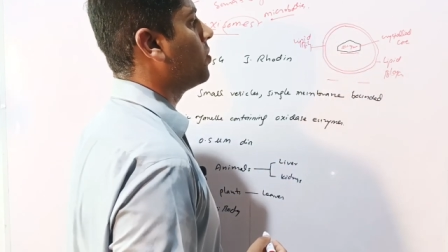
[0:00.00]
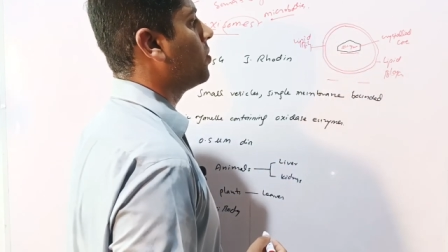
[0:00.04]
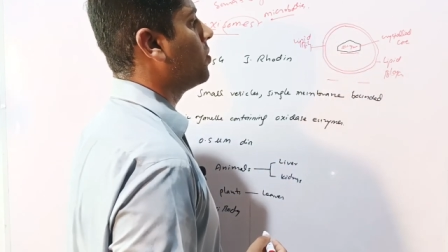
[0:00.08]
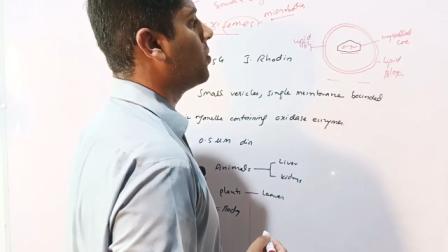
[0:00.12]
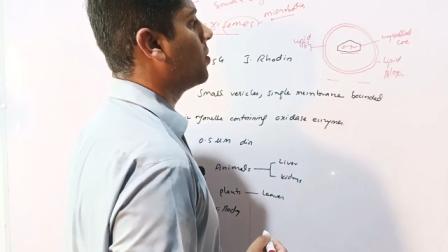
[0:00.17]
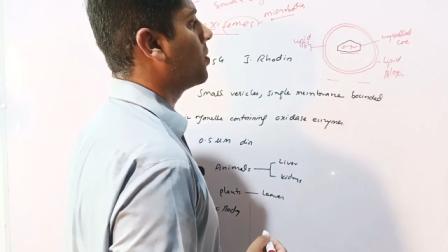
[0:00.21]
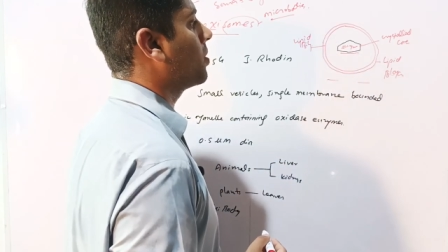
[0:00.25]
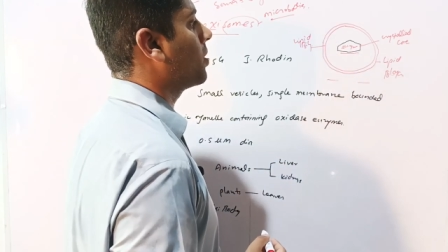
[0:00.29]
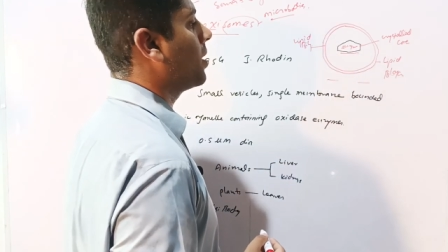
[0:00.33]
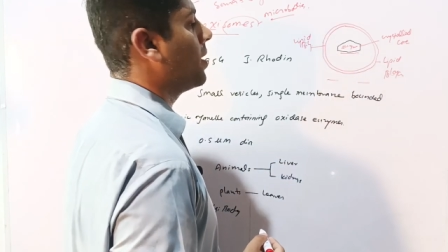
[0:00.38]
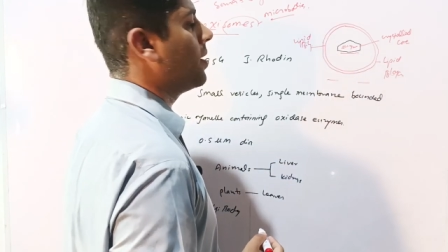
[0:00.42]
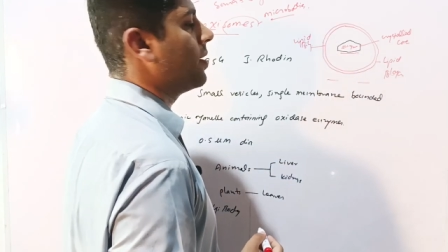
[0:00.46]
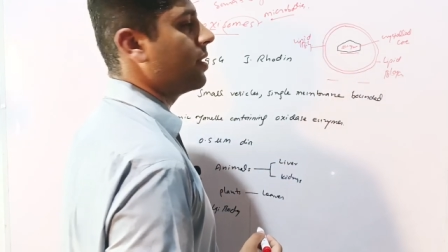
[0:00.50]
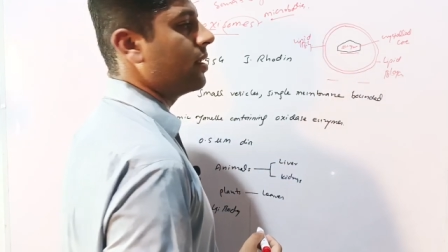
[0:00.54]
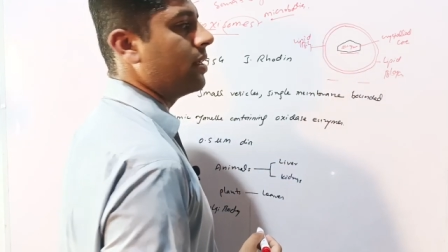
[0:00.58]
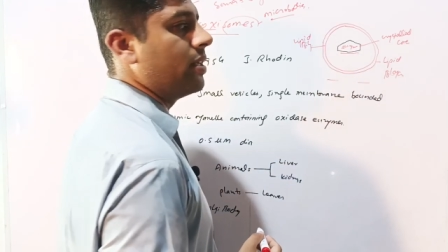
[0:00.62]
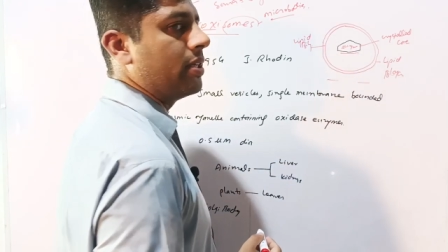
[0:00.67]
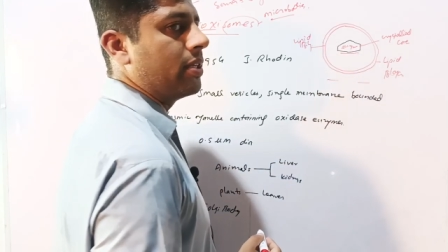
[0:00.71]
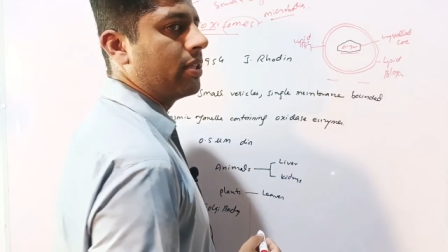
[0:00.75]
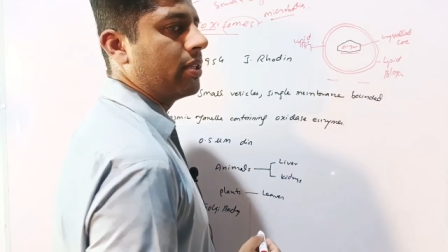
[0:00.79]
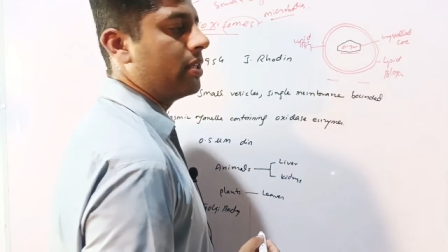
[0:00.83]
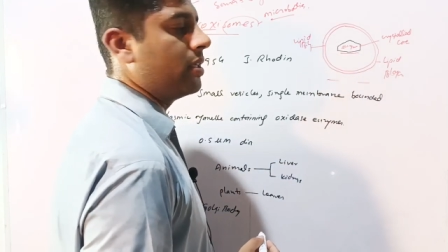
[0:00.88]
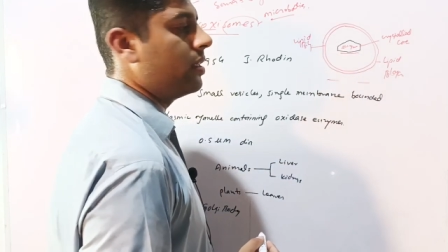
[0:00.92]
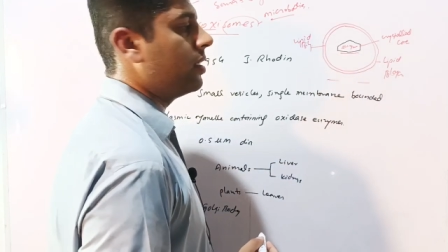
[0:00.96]
core
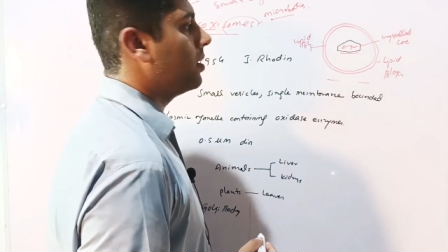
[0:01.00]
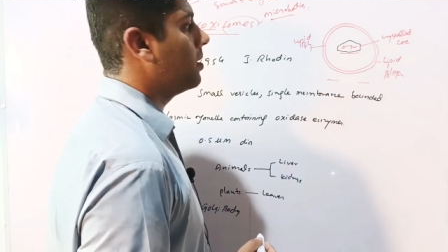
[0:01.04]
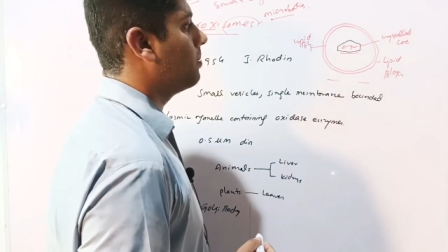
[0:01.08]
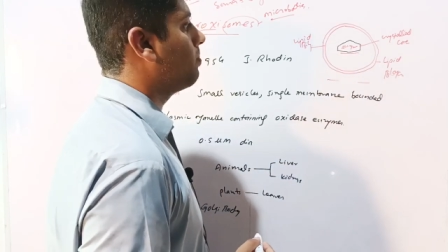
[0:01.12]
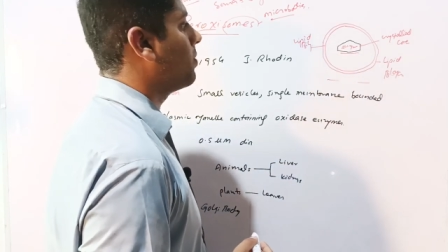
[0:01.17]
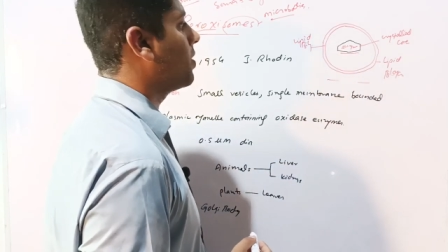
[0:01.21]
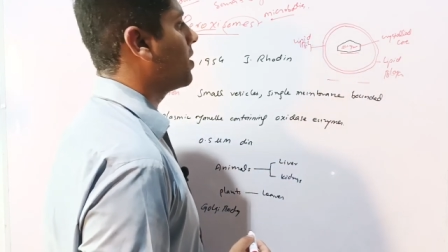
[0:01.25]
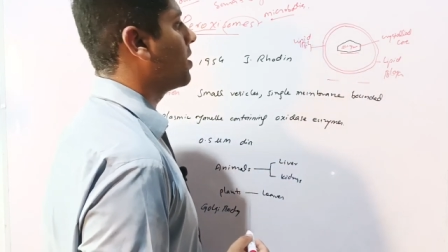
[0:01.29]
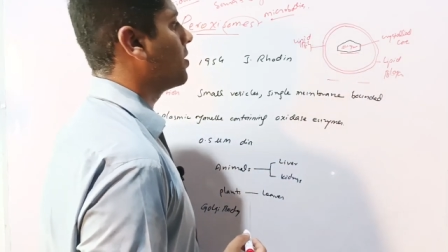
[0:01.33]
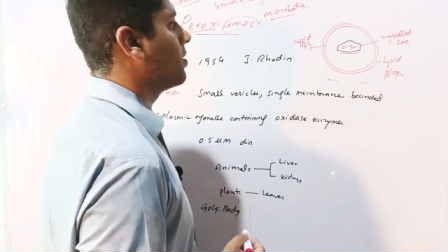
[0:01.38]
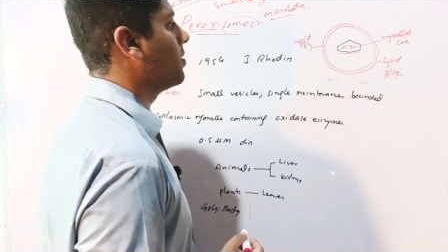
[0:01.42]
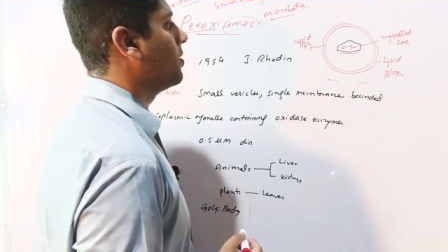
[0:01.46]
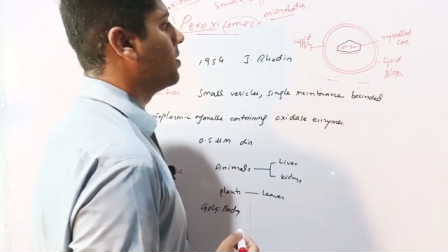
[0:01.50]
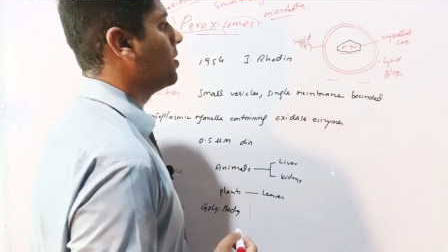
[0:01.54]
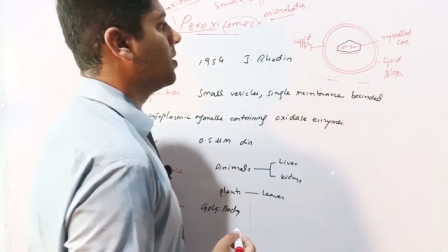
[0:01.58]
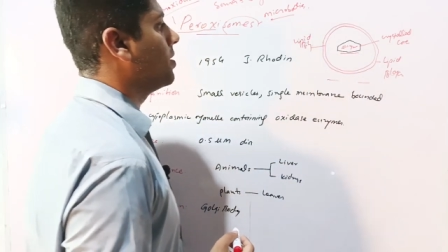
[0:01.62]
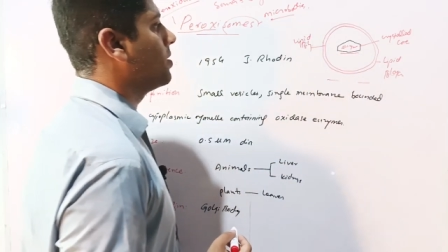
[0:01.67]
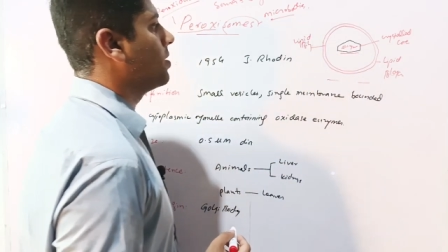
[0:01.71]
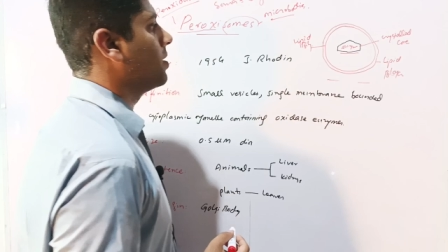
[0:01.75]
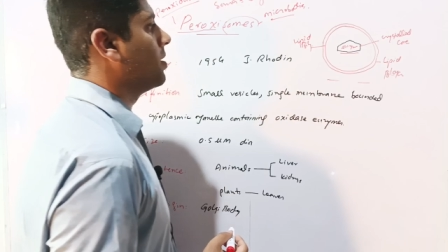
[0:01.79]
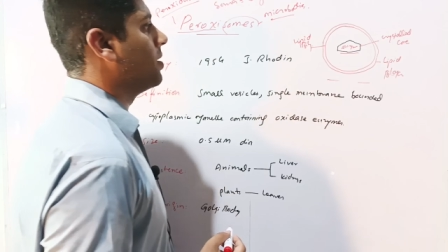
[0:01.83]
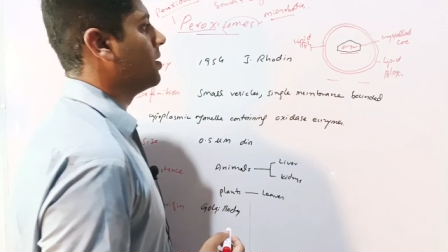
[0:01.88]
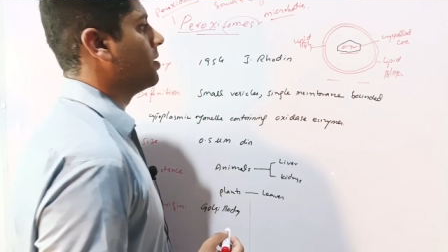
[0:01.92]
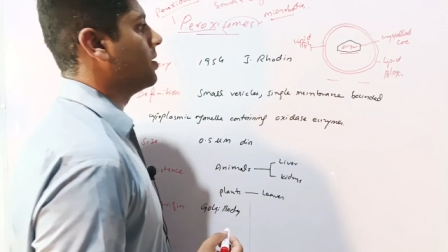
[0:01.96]
containing the
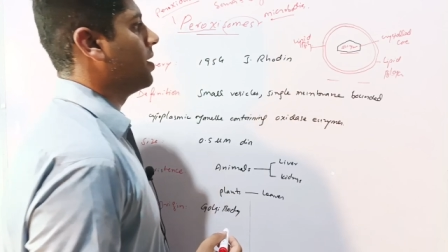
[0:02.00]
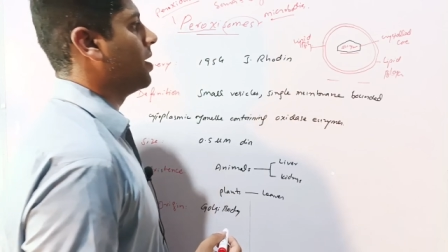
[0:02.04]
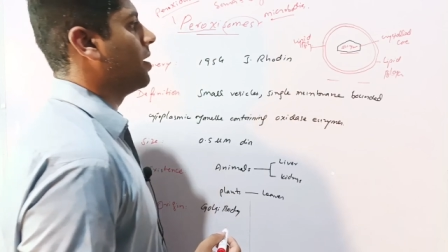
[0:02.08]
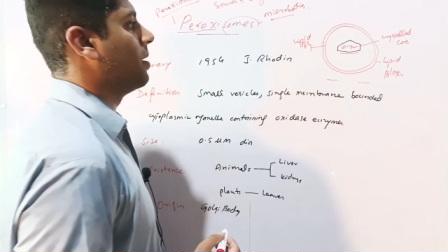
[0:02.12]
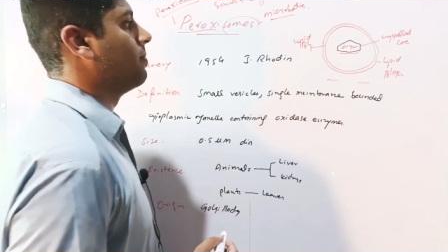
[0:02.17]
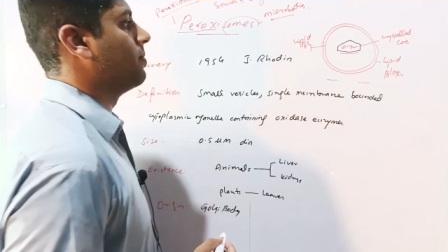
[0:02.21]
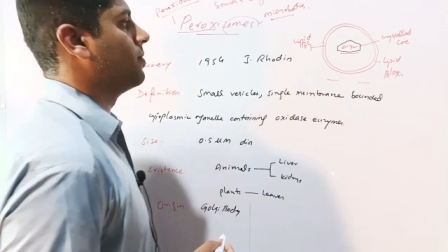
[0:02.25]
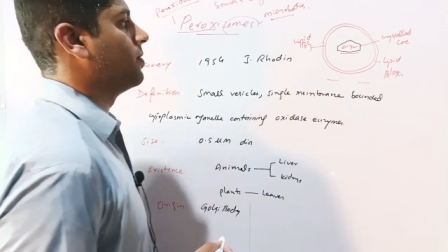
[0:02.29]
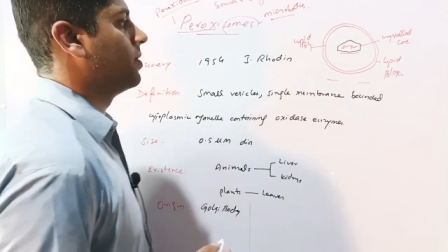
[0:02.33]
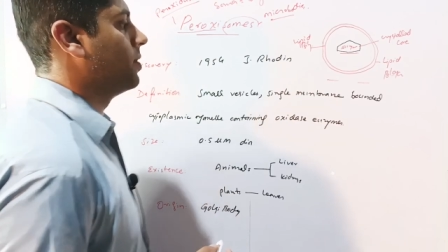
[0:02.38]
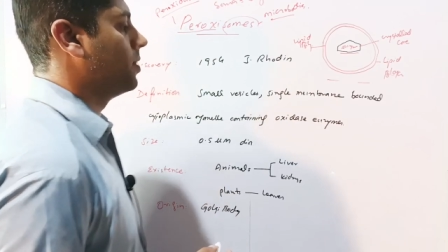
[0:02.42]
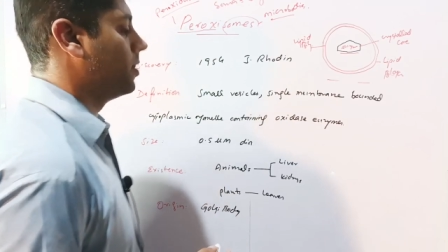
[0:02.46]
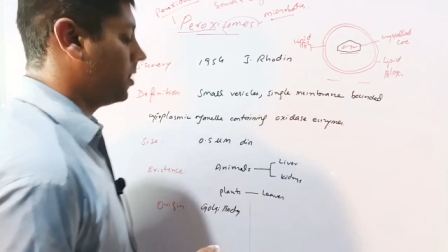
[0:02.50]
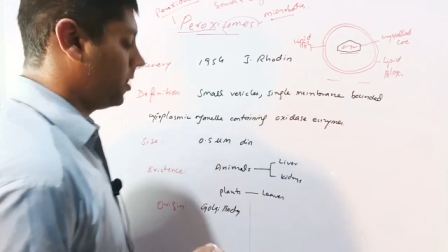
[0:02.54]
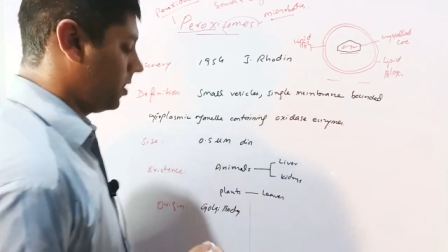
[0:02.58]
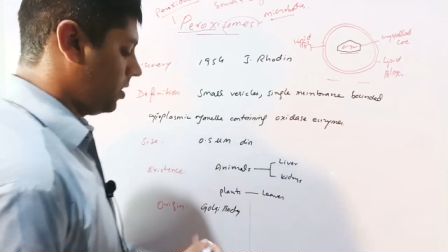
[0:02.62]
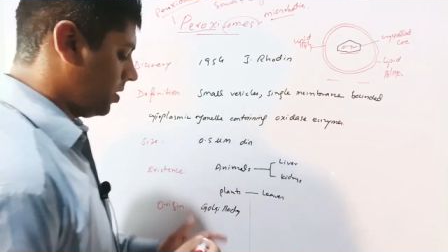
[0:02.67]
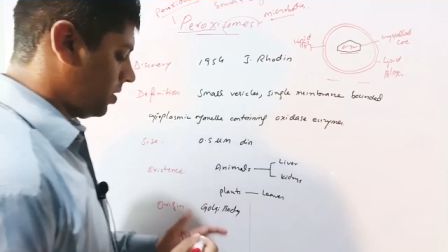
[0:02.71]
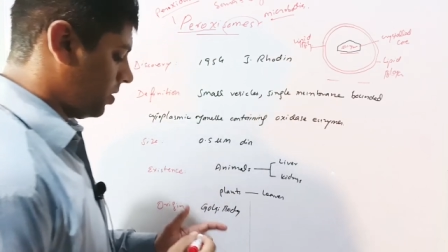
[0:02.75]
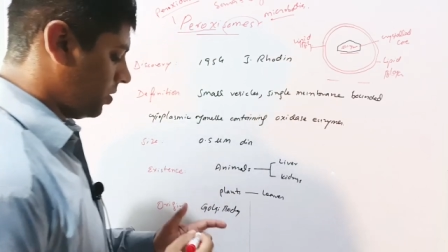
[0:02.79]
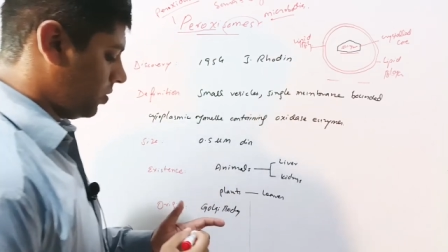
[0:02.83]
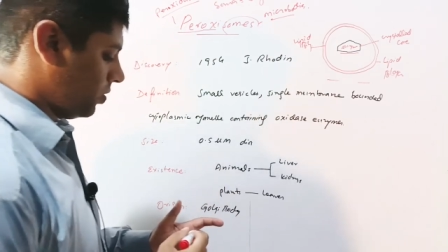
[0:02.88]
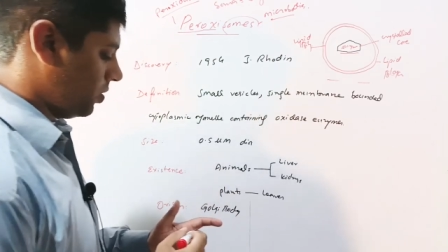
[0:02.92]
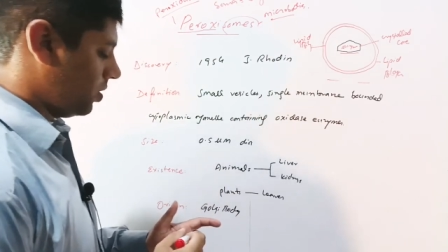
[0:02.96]
peroxidase enzymes.
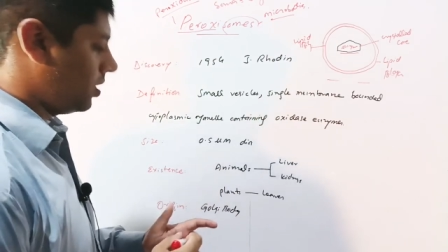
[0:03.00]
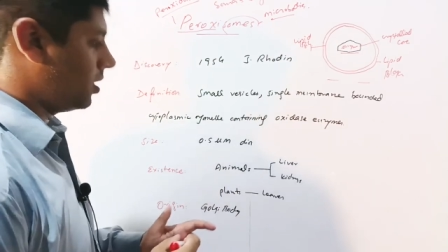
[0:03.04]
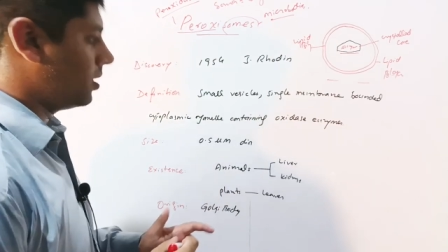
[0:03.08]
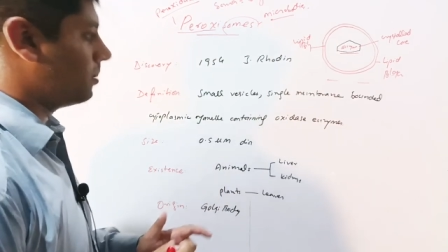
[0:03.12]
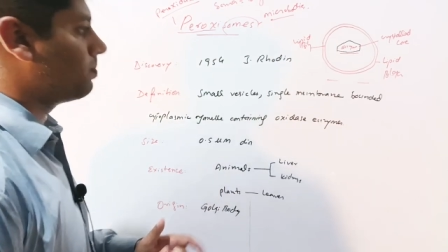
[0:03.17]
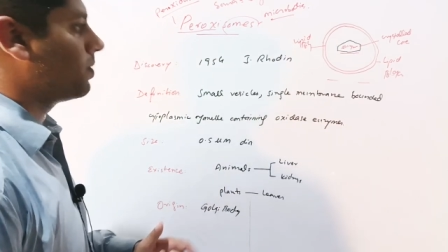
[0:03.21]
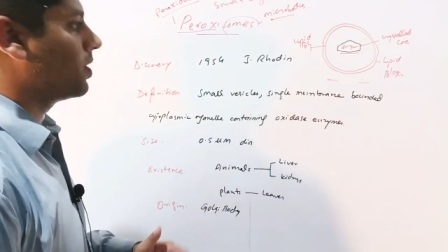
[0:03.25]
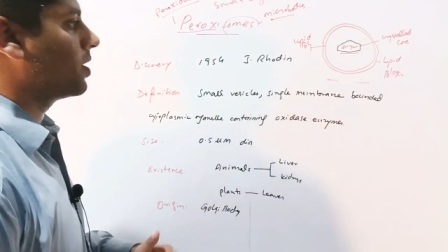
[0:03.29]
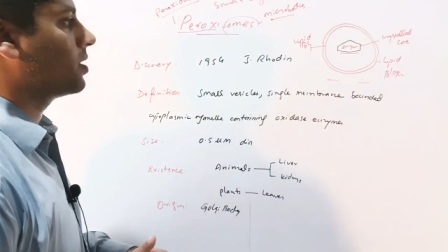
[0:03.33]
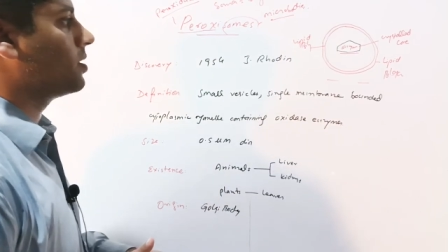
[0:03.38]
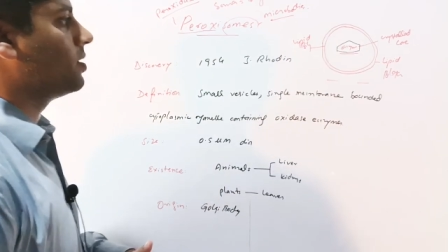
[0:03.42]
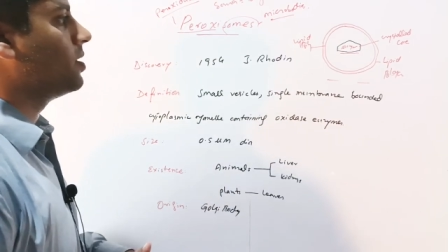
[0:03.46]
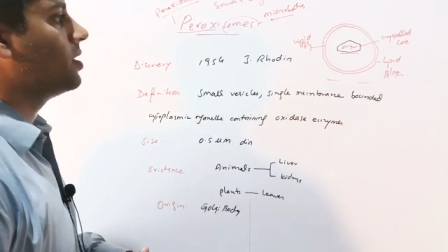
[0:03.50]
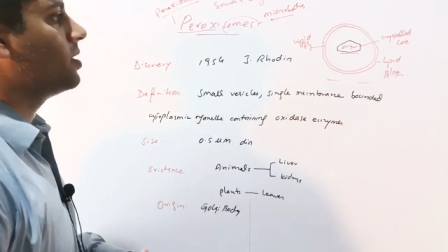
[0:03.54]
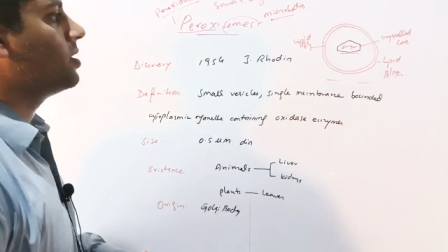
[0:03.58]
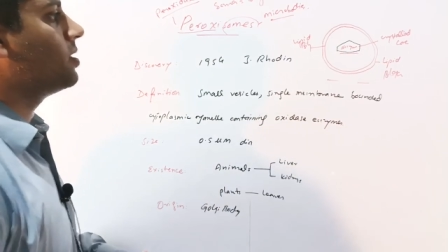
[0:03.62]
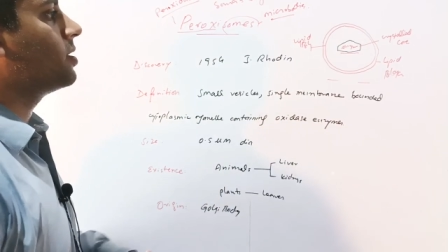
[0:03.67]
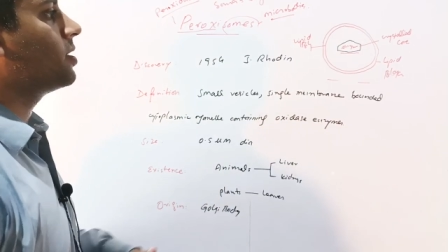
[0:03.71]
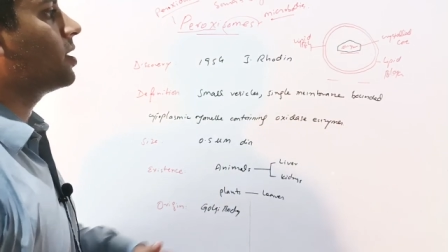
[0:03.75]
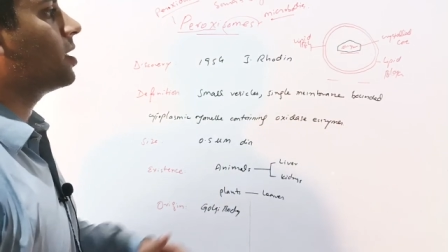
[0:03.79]
So the peroxidase